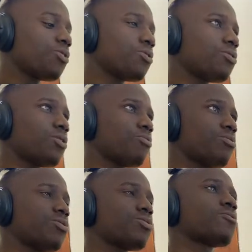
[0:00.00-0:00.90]
now
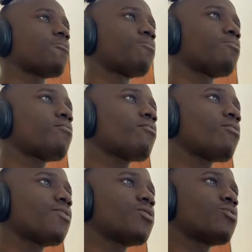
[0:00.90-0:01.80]
this
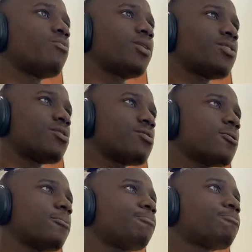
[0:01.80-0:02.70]
will make sense.
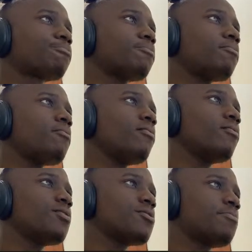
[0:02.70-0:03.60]

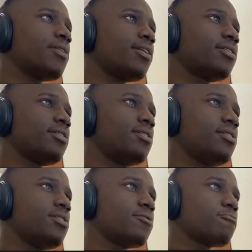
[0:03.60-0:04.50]
CPI did
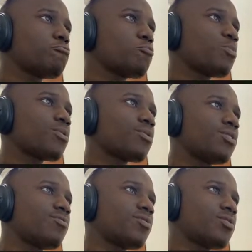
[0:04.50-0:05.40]
this,
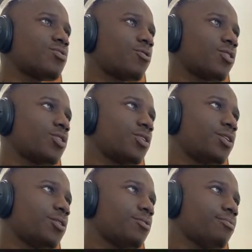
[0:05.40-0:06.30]
shifted structure
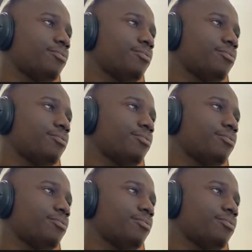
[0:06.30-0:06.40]
here,